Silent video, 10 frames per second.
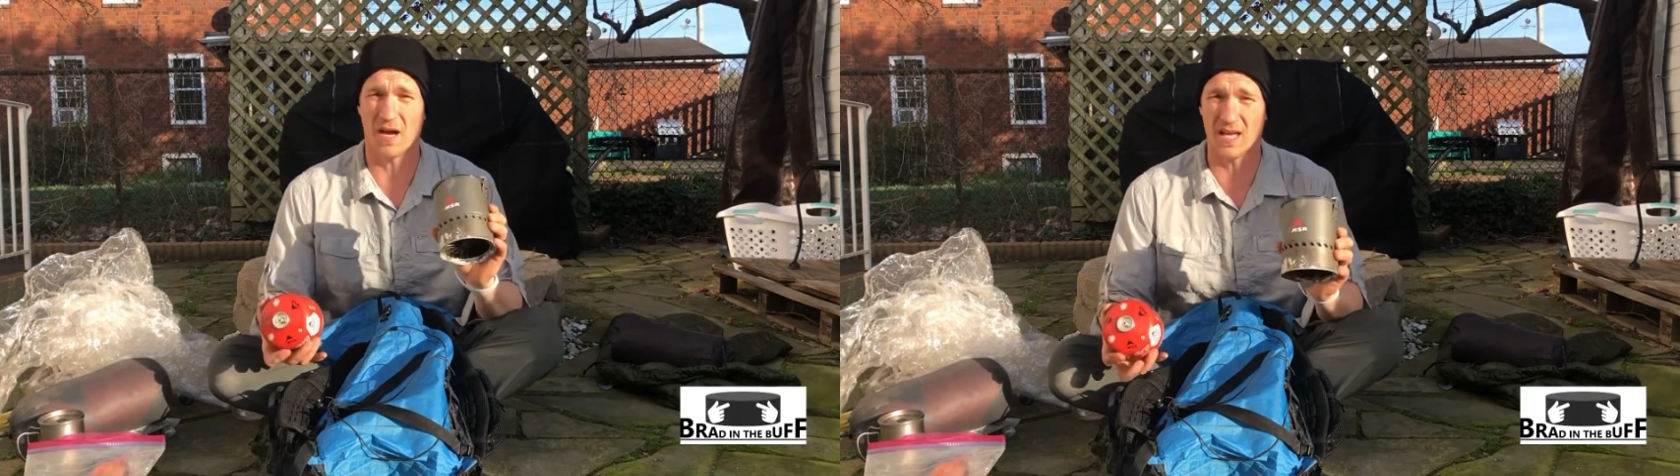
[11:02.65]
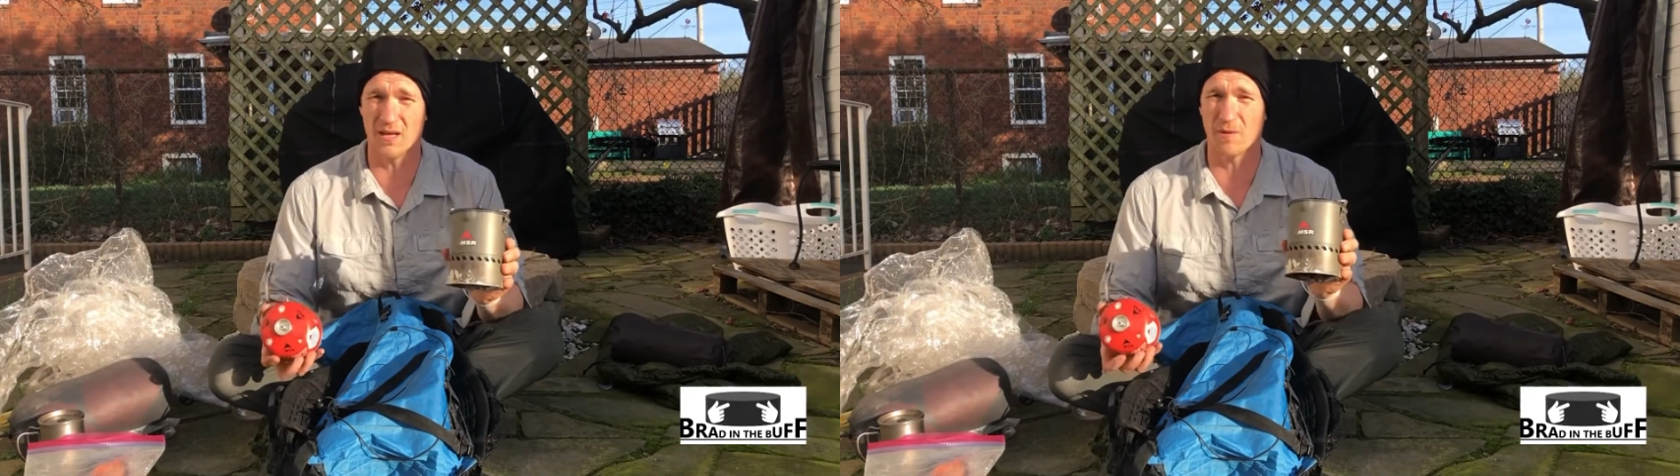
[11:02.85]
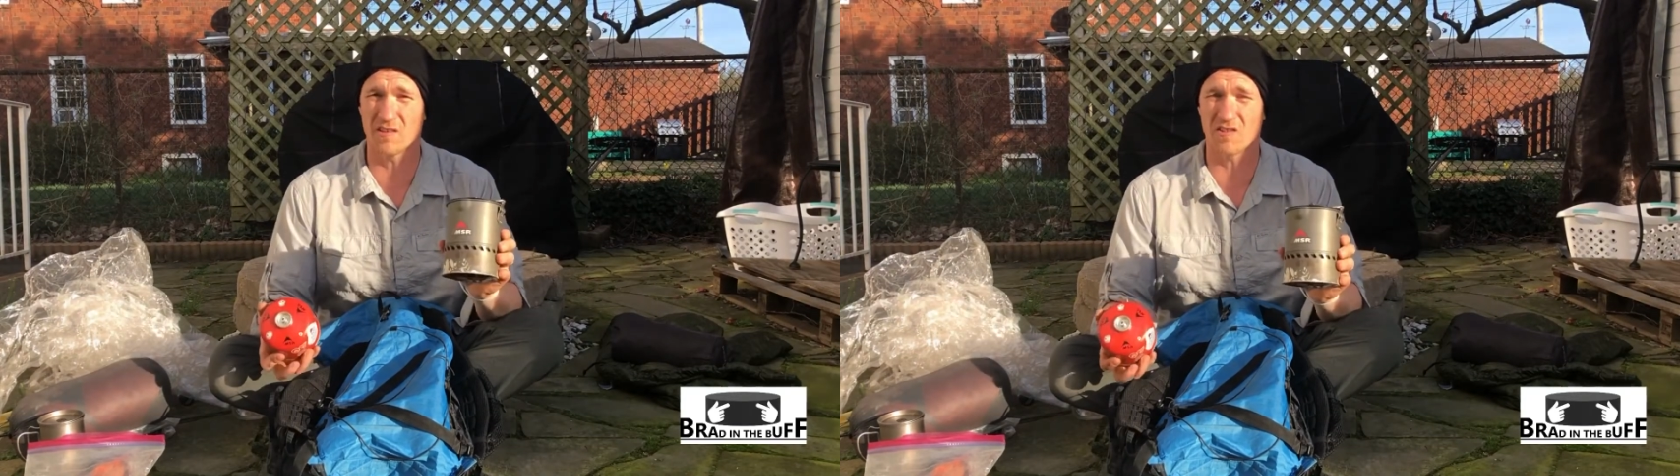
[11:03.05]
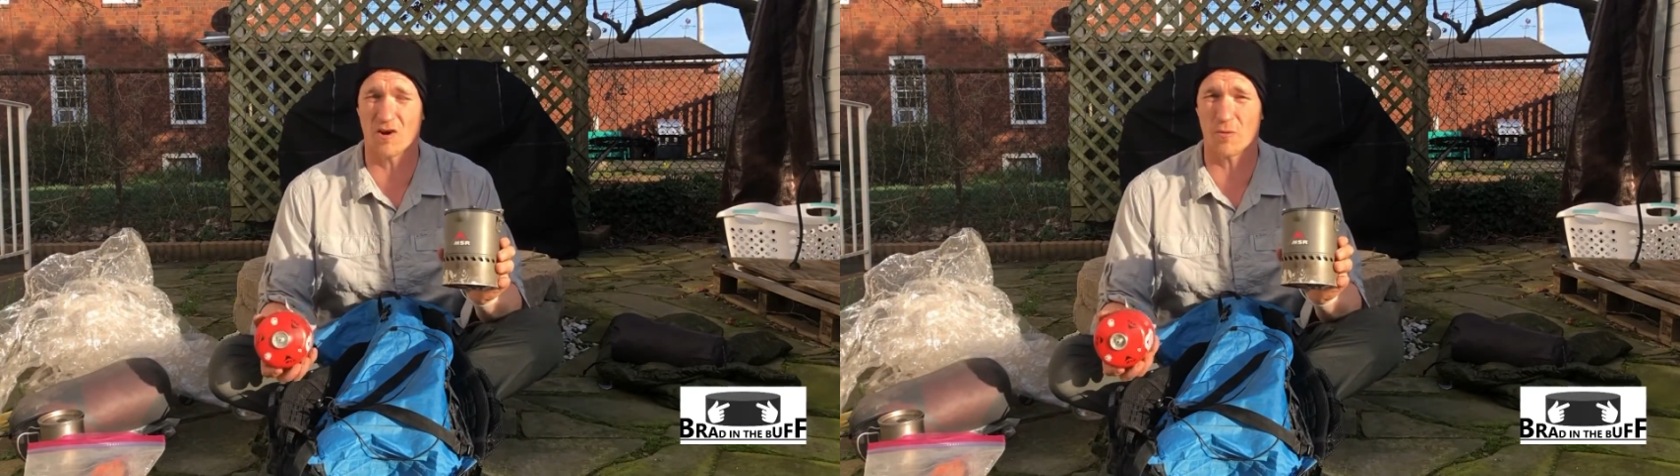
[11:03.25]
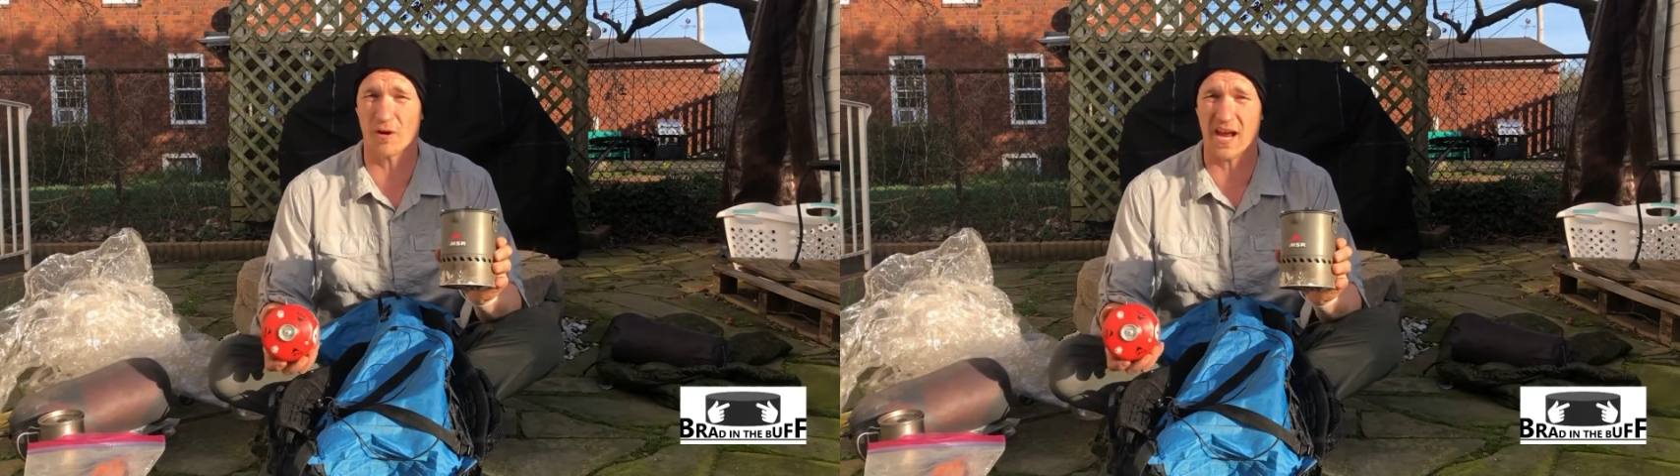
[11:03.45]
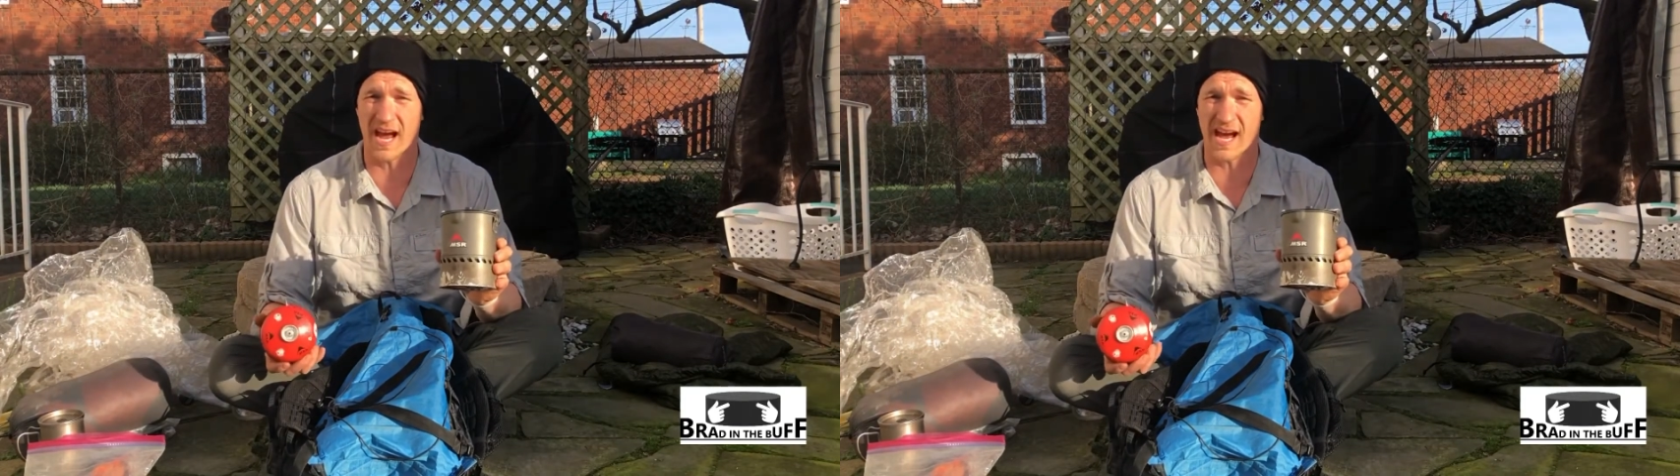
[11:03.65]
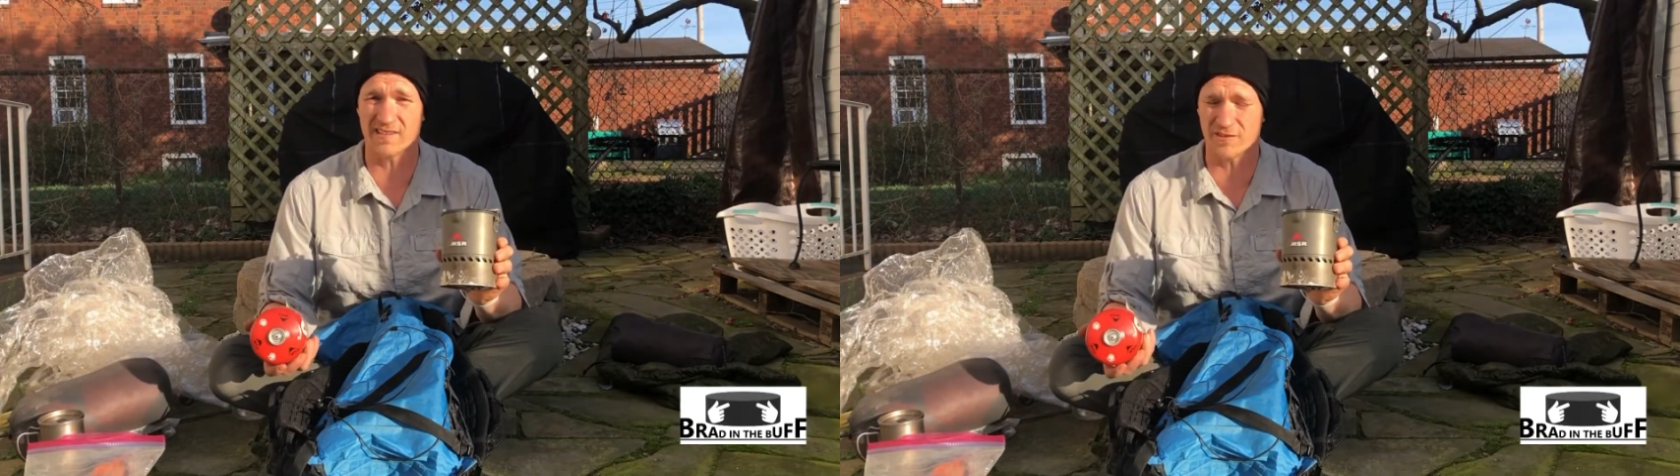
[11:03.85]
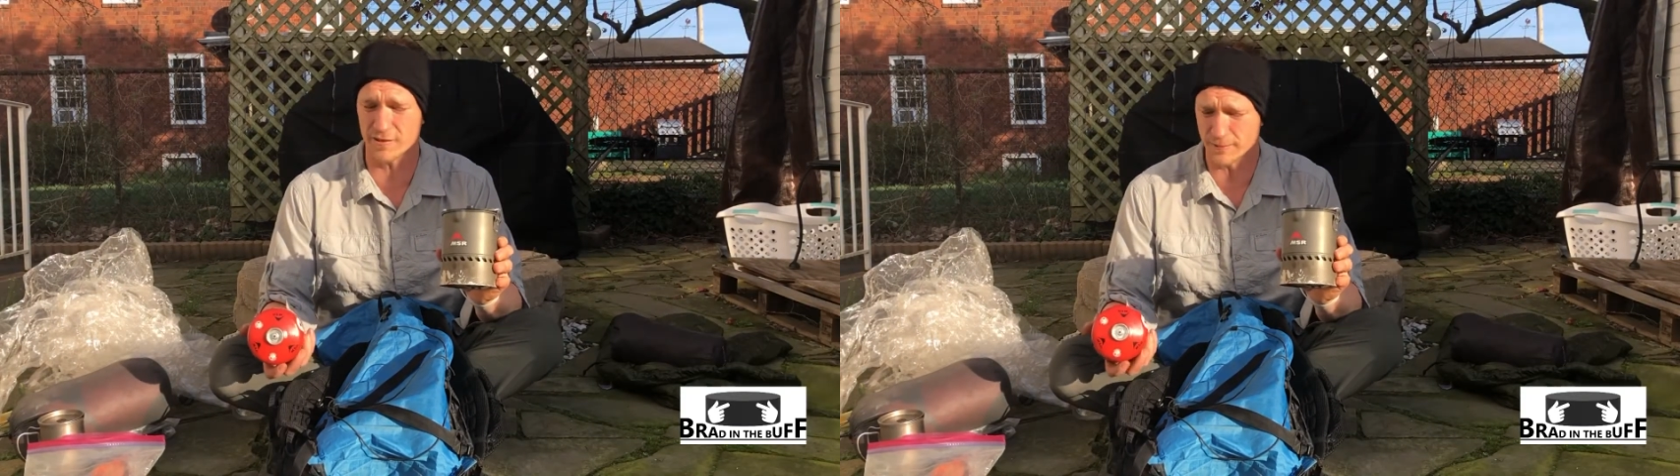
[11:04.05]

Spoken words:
MSR reactor.